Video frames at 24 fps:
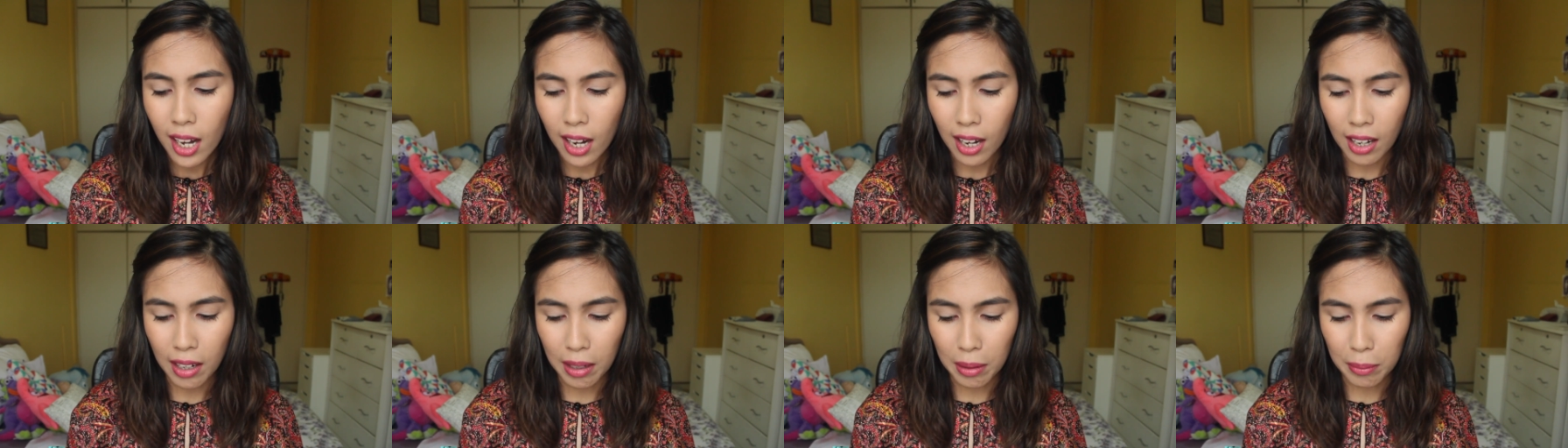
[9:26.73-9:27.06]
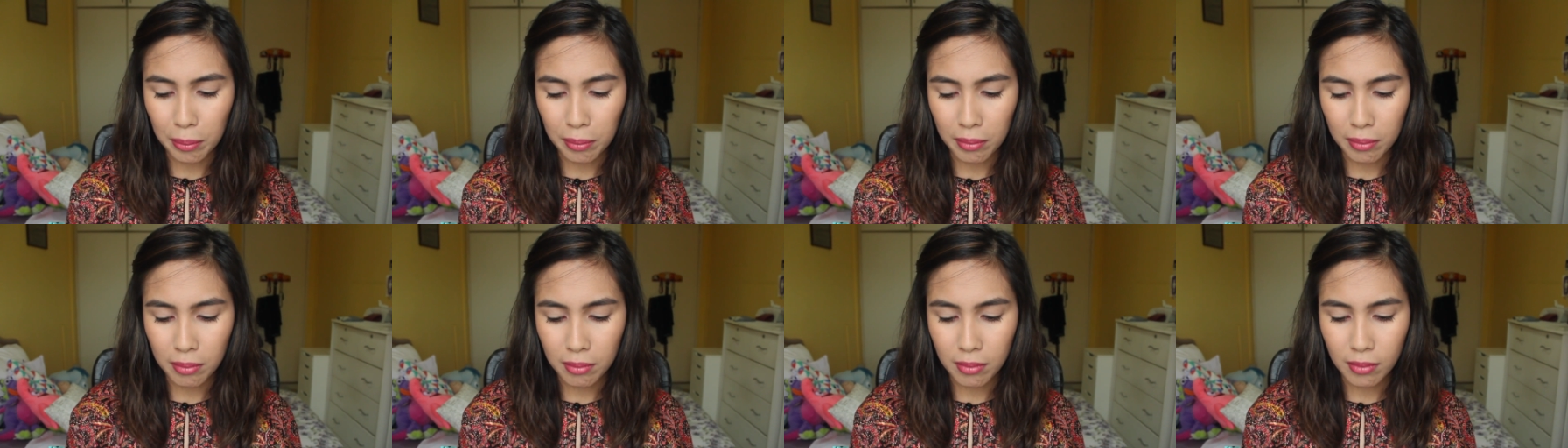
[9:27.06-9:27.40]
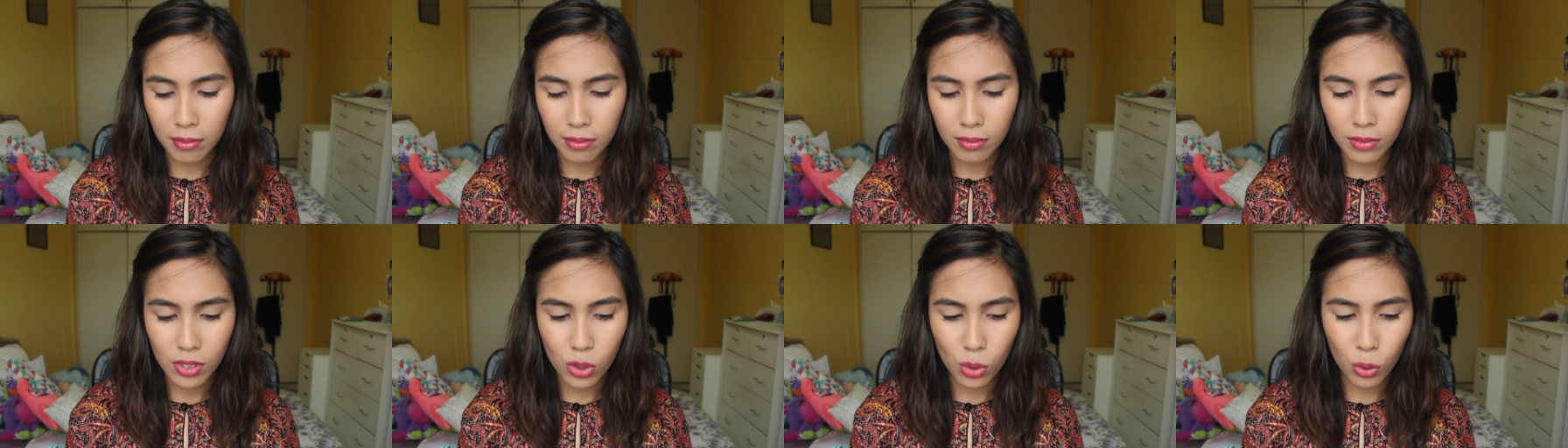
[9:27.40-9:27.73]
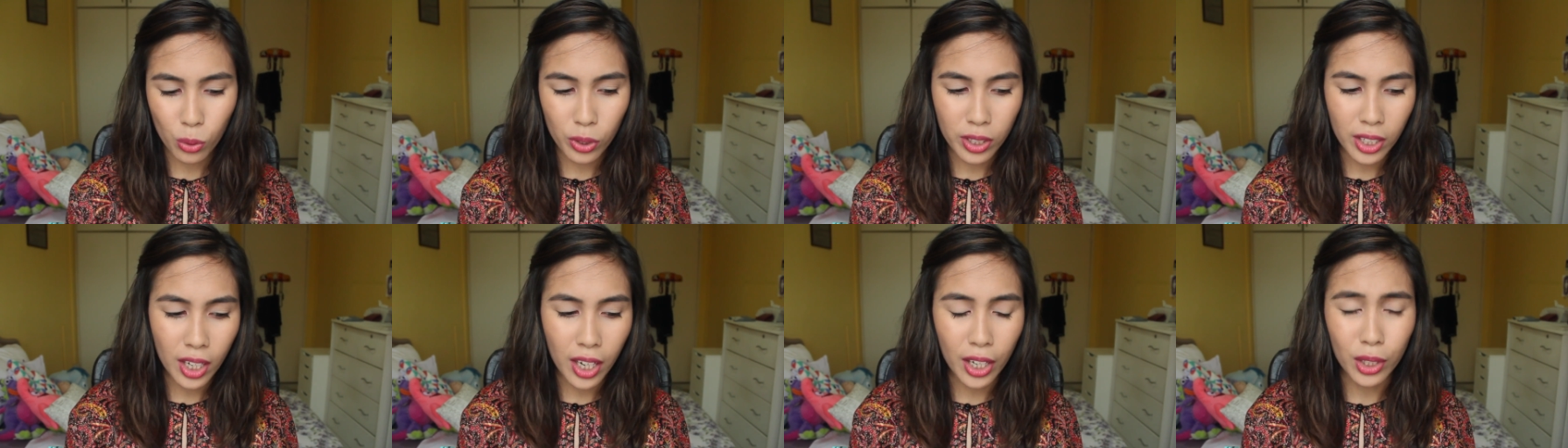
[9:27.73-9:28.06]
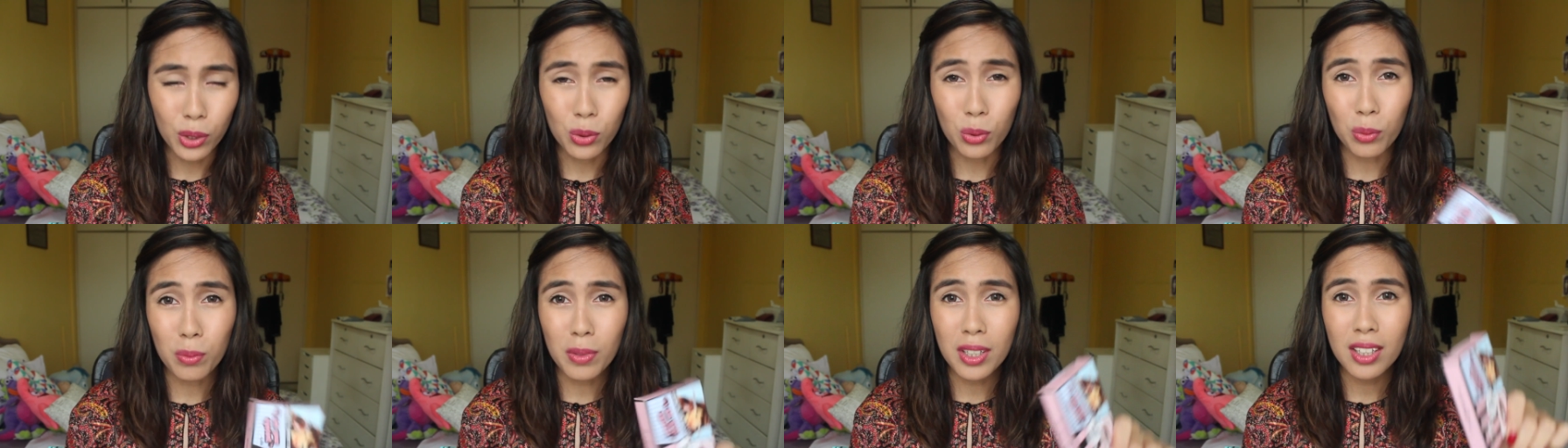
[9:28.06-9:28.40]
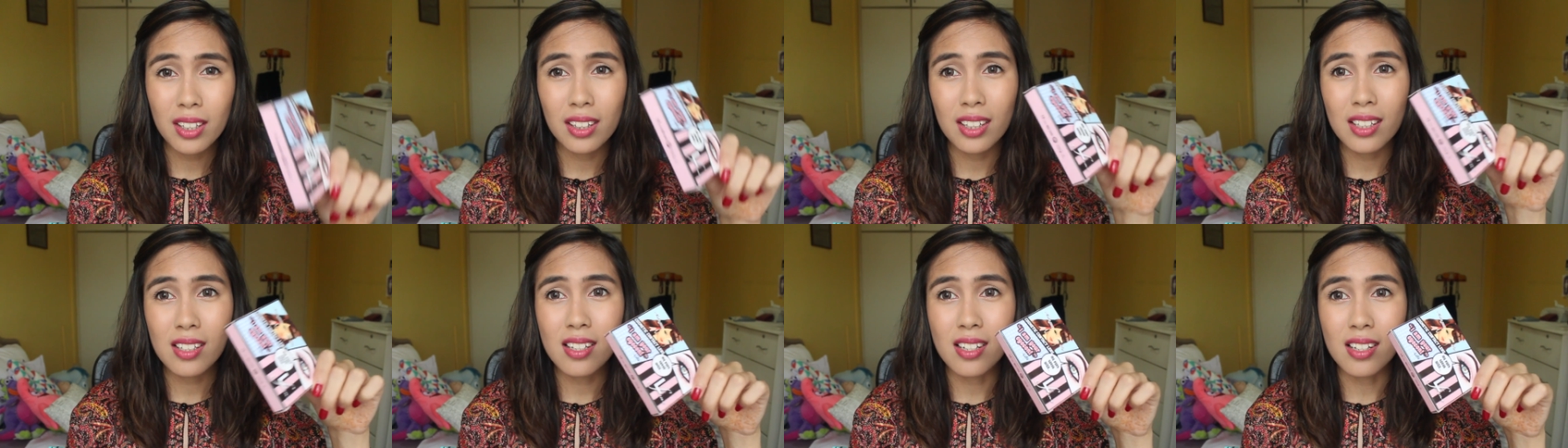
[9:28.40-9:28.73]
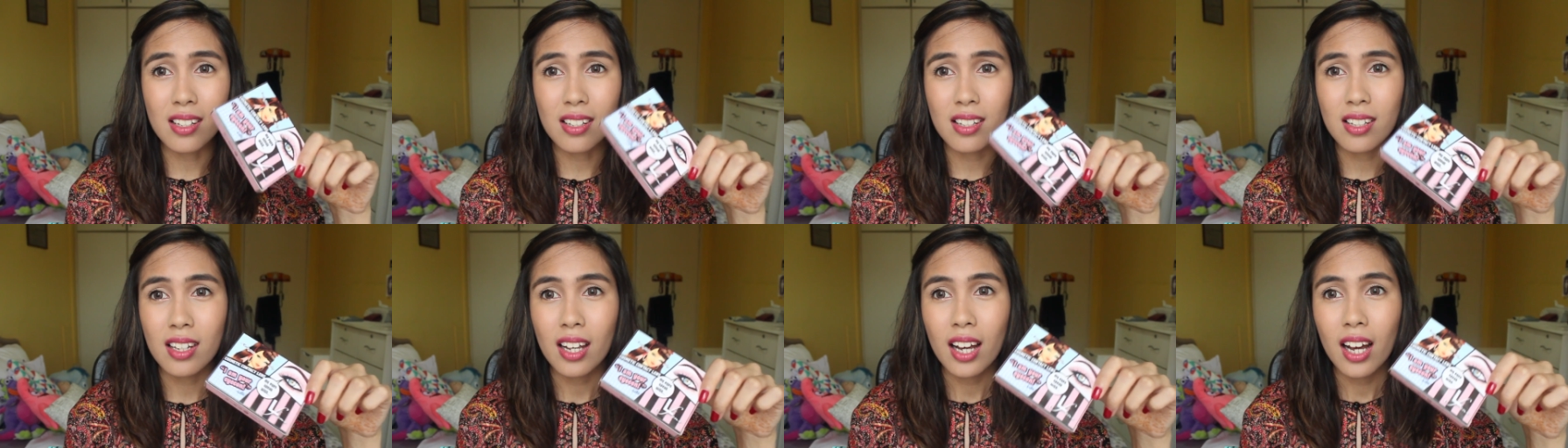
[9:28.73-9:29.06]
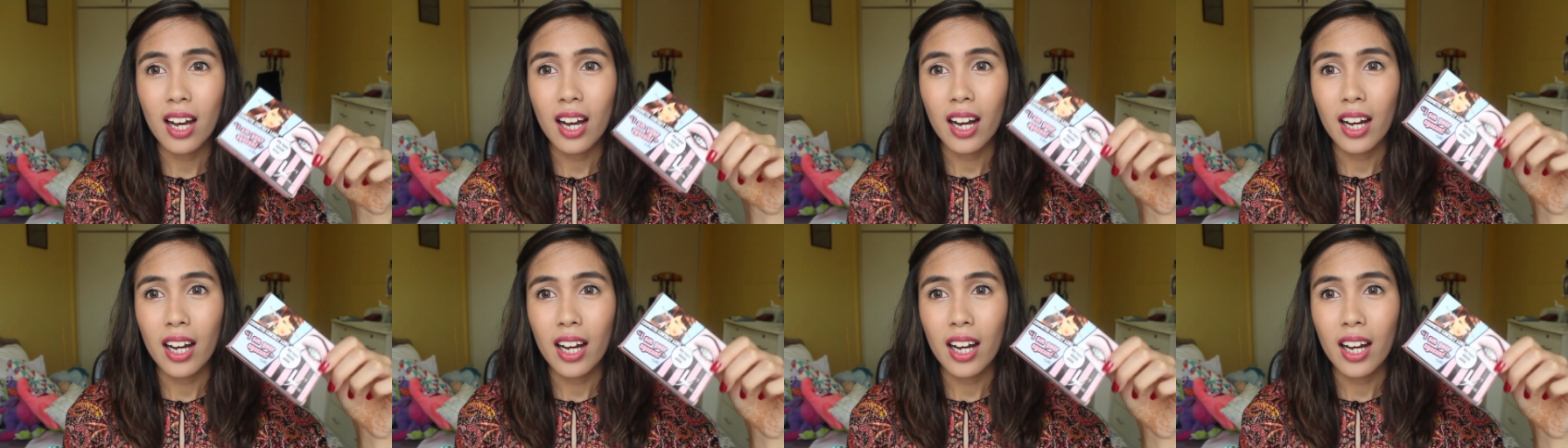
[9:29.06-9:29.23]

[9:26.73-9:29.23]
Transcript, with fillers: Um, so yeah, to me this is...